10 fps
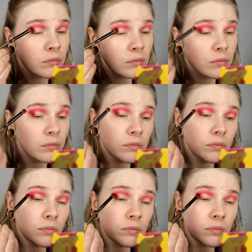
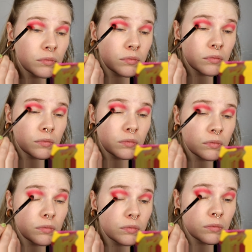
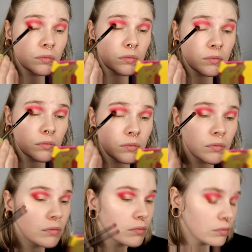
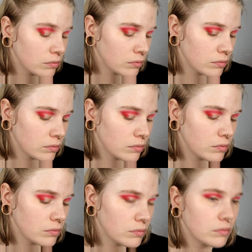
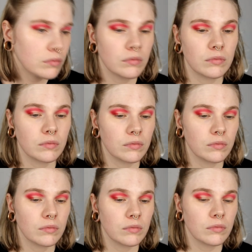
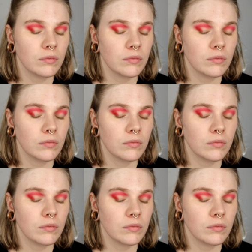No one is speaking in this clip.